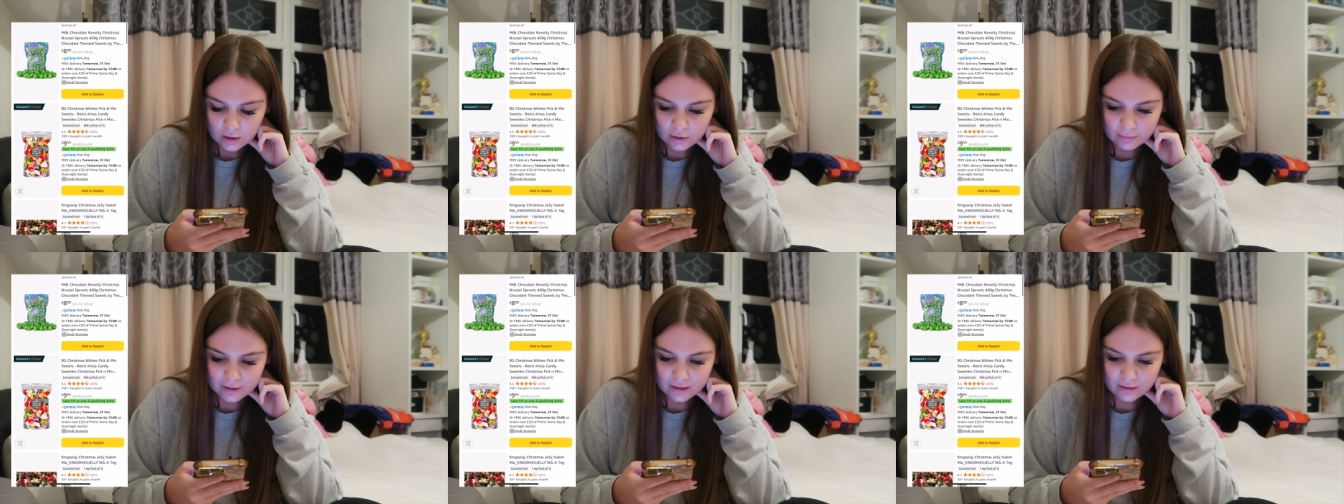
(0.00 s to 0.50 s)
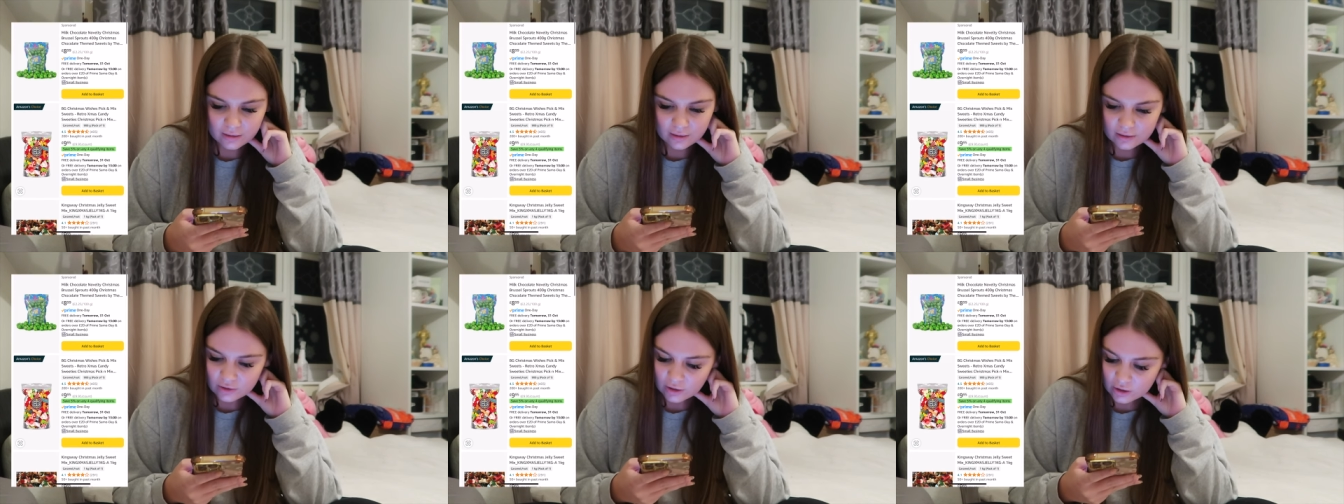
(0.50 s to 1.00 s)
I mean,
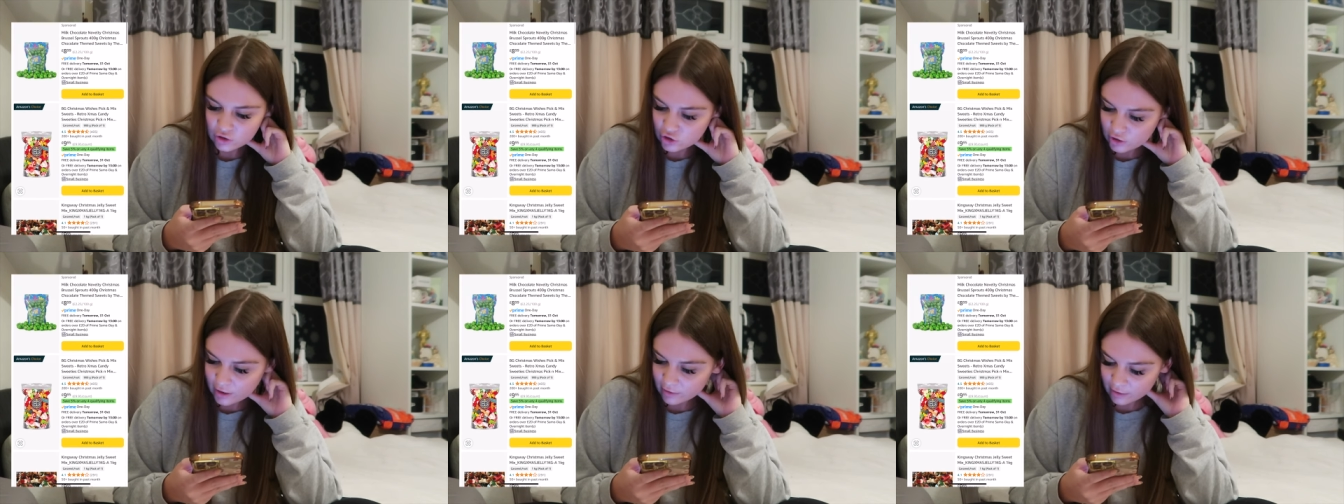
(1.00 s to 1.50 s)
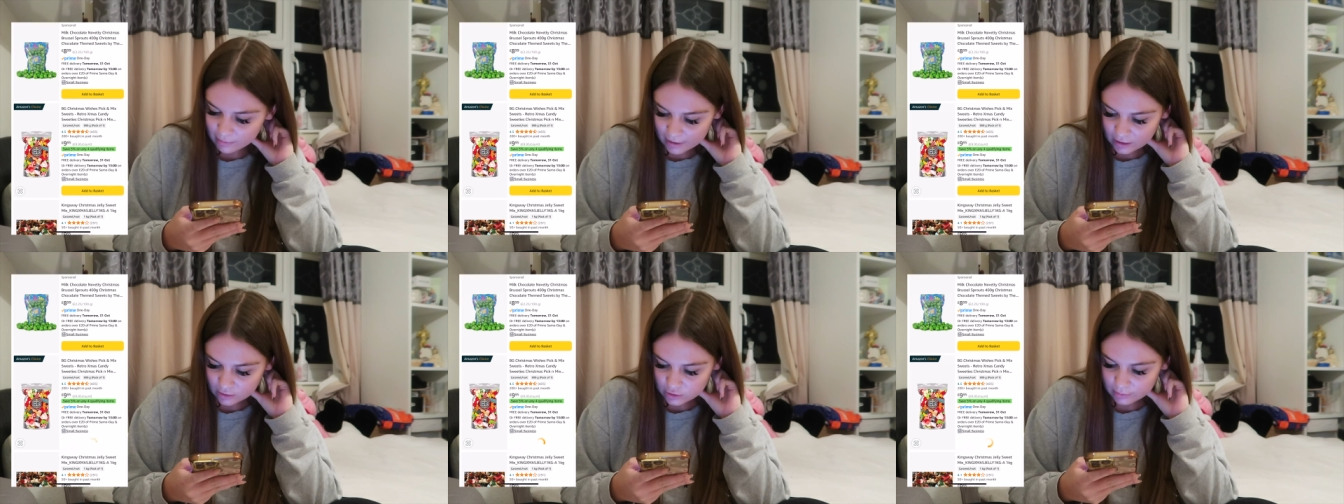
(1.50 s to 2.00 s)
that's like a generic
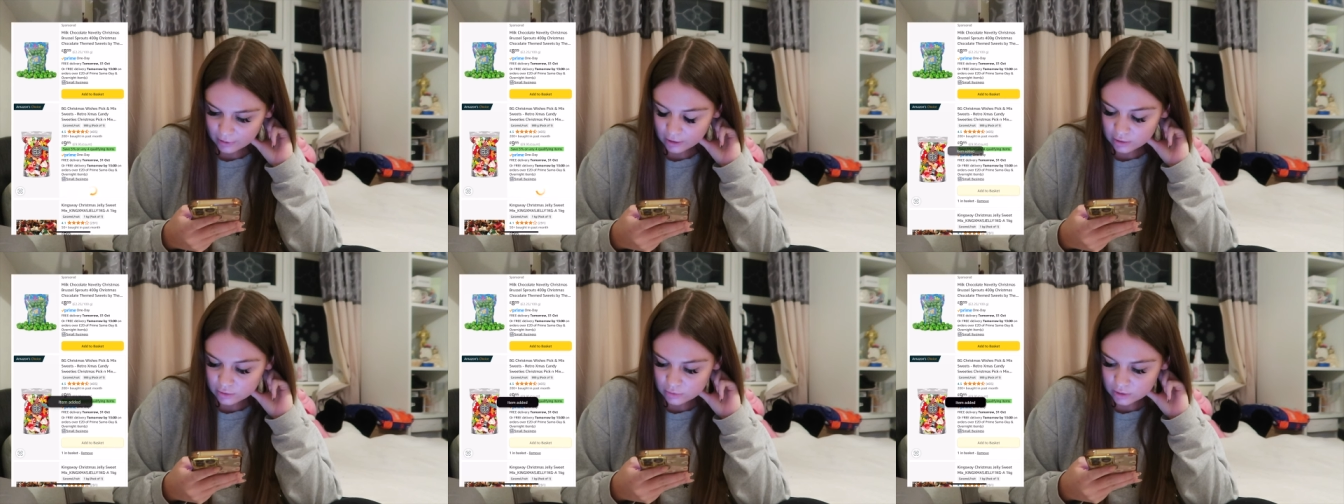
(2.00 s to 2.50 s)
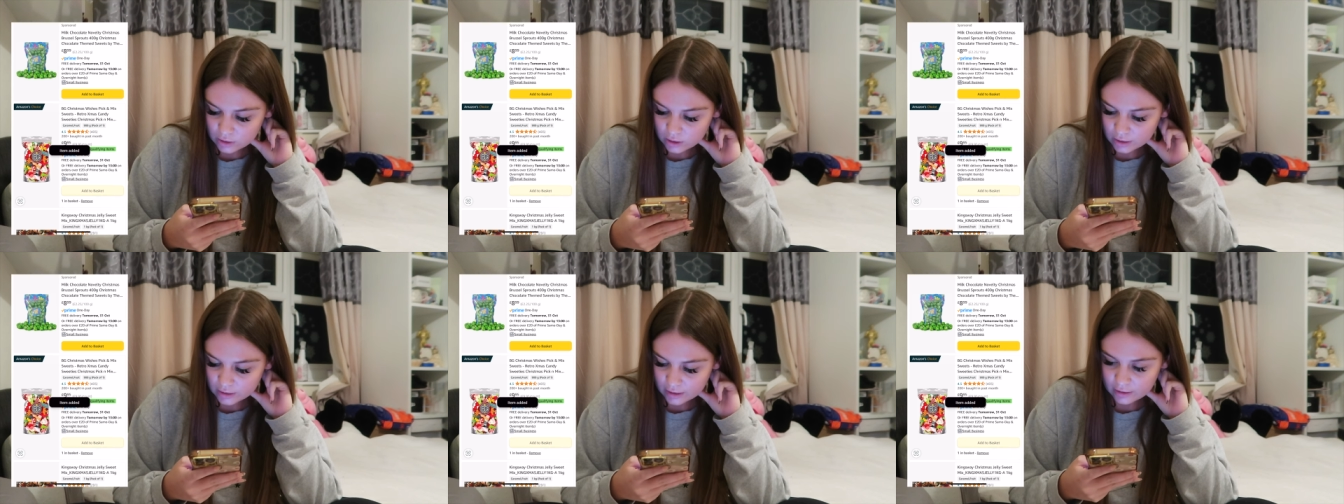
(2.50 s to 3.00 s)
bag, I suppose. We
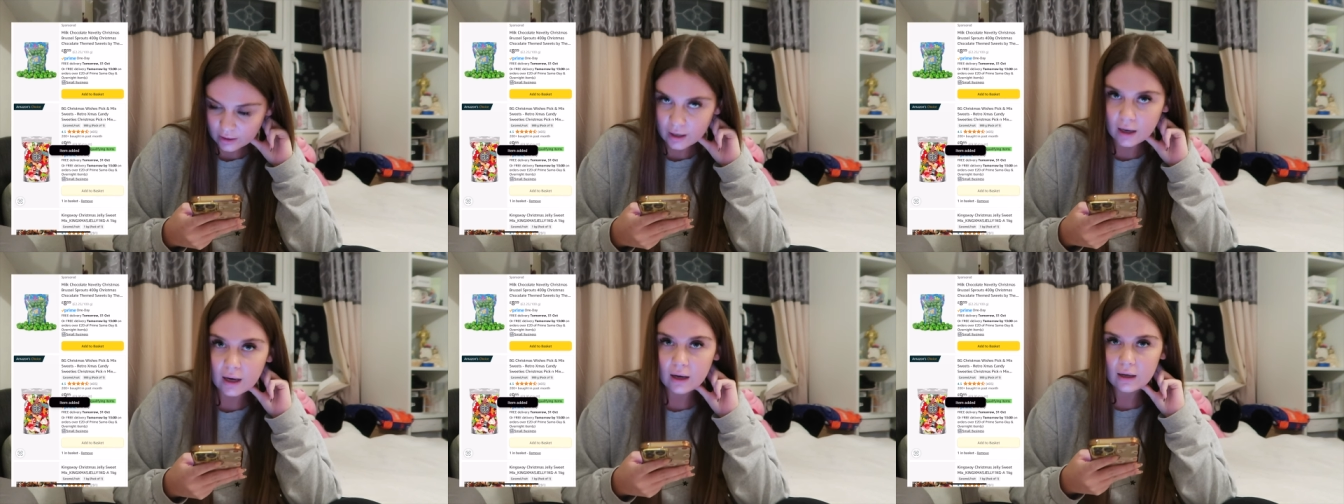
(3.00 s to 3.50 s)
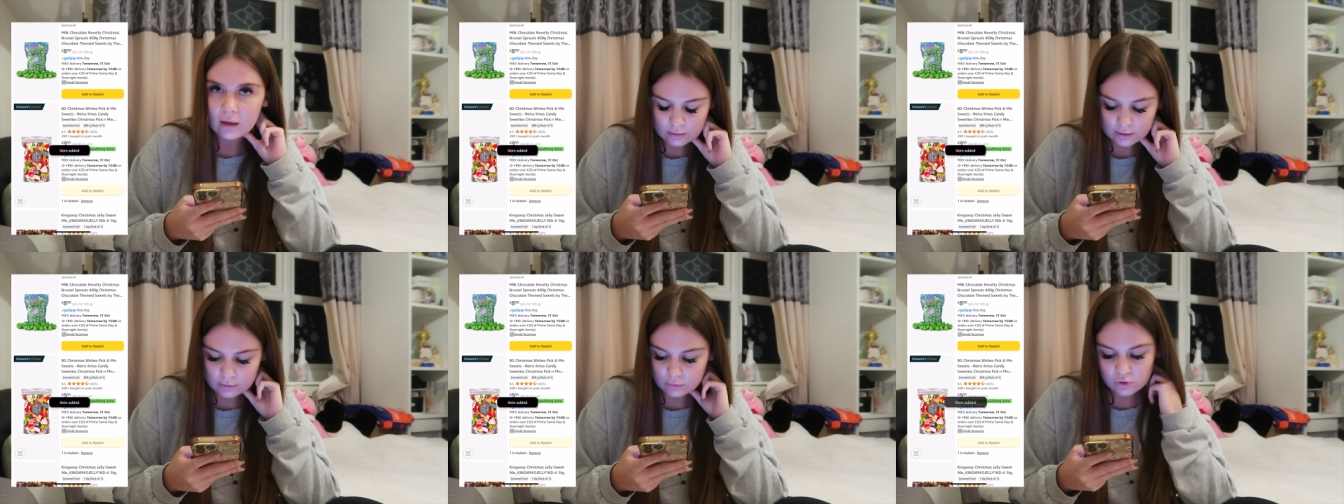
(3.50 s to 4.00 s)
could get that.
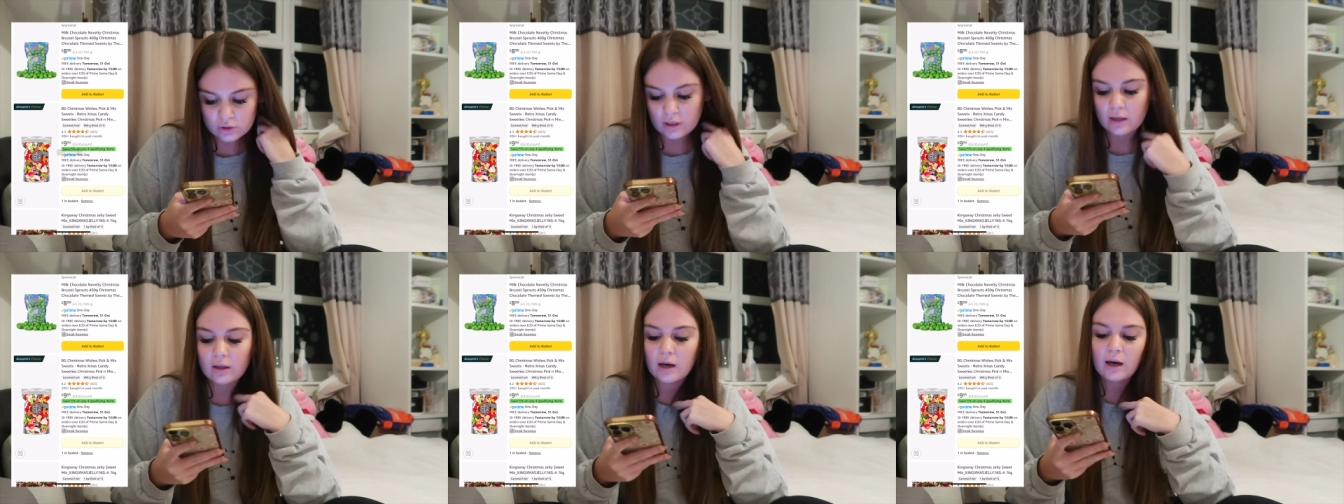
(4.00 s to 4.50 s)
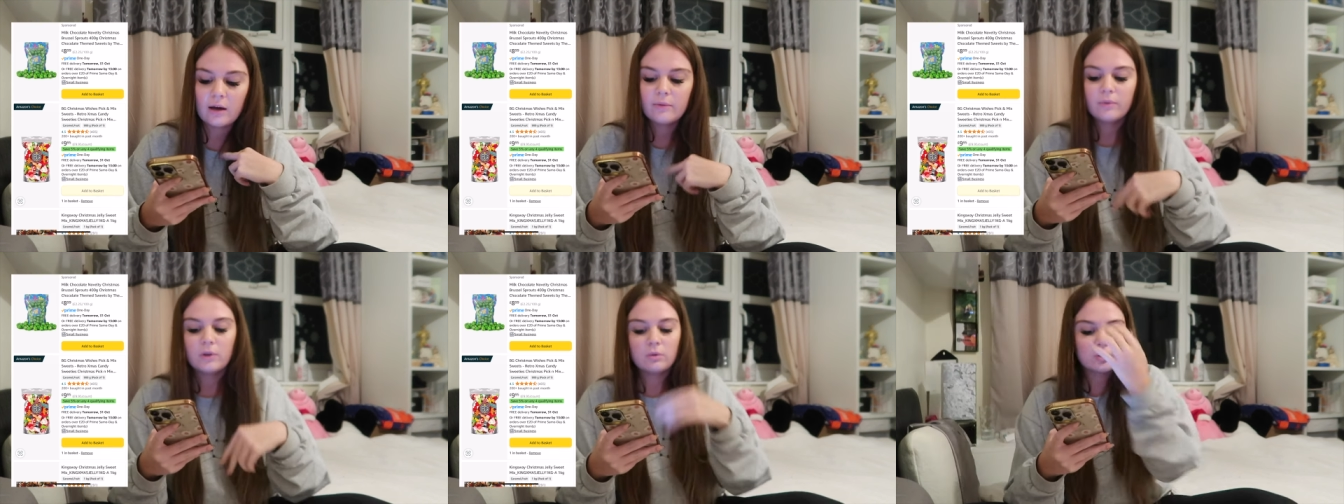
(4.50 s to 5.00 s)
Yeah, we'll just get that.
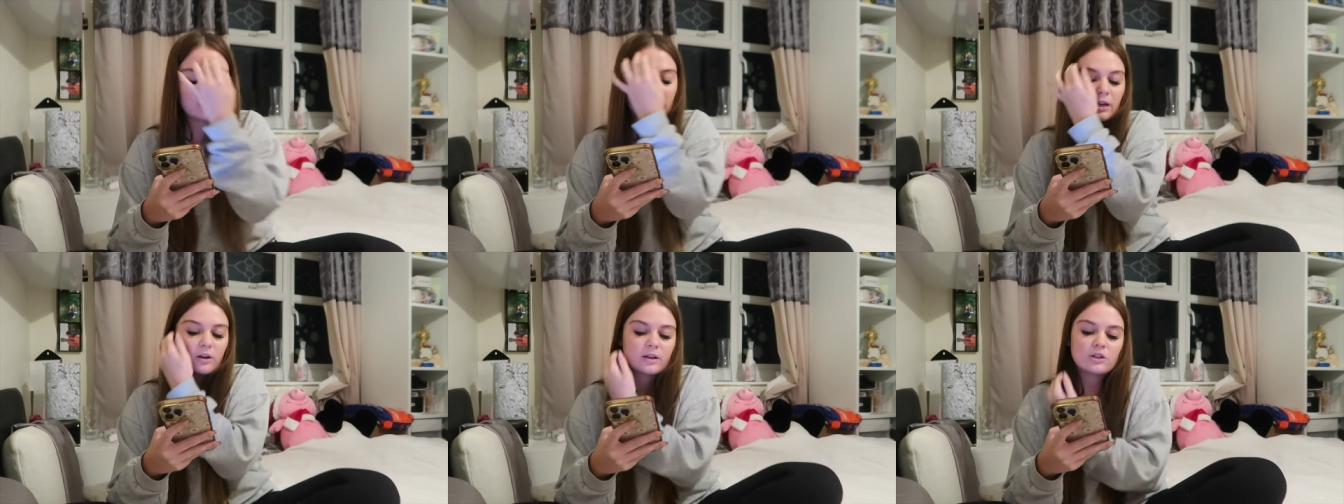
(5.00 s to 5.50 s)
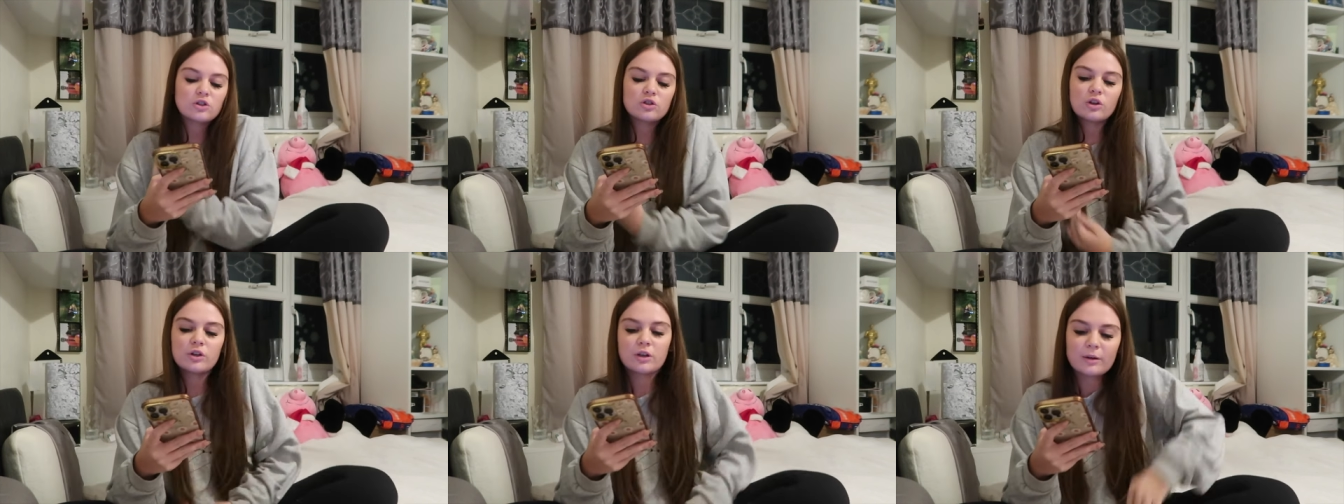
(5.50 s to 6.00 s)
We'll just get like, it's just
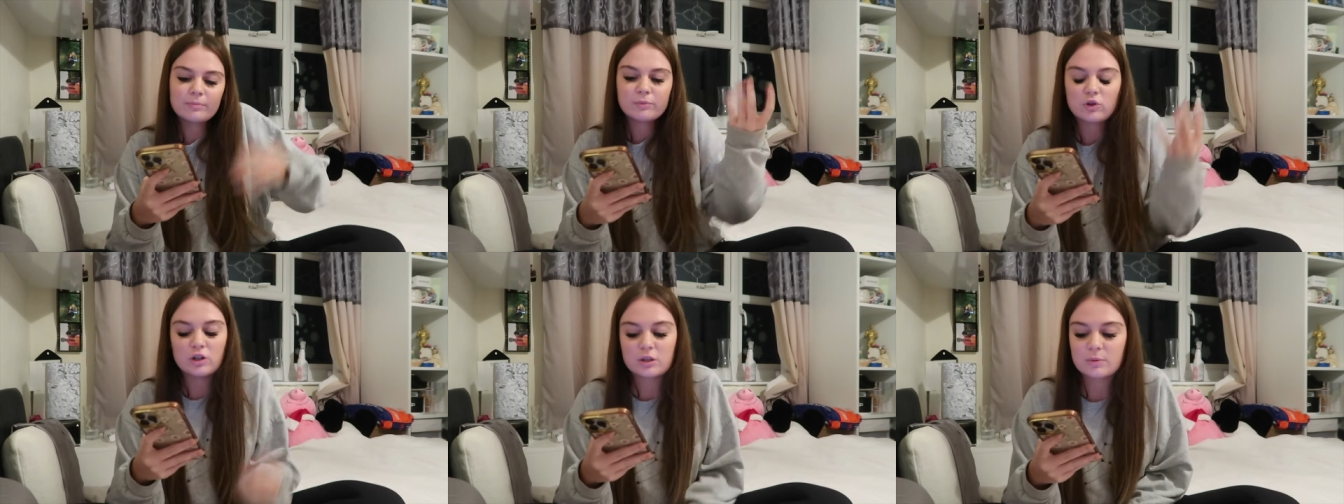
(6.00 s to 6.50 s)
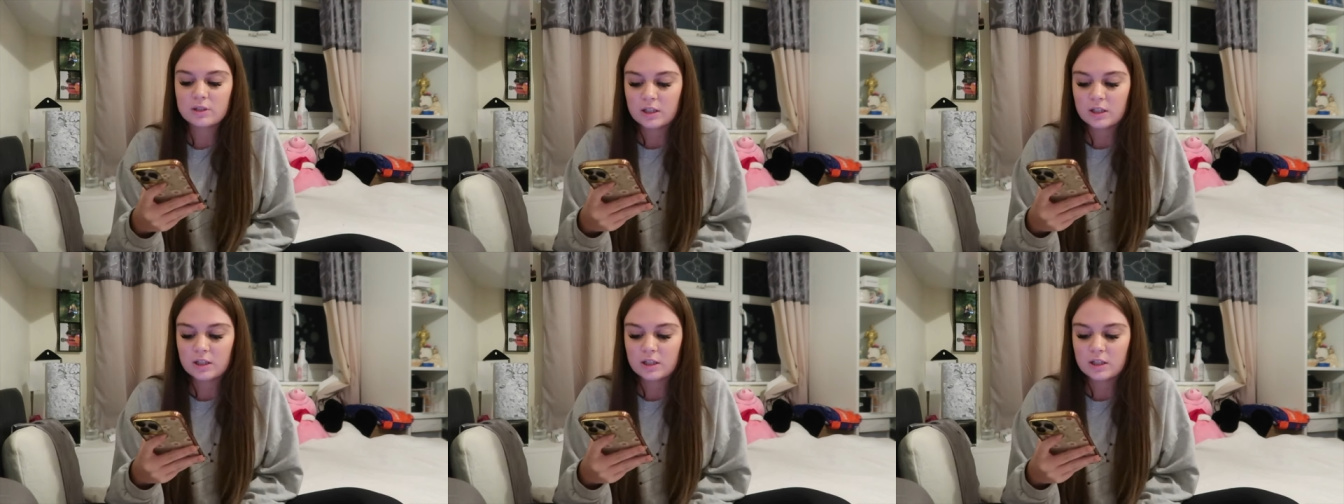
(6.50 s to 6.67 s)
like a Christmas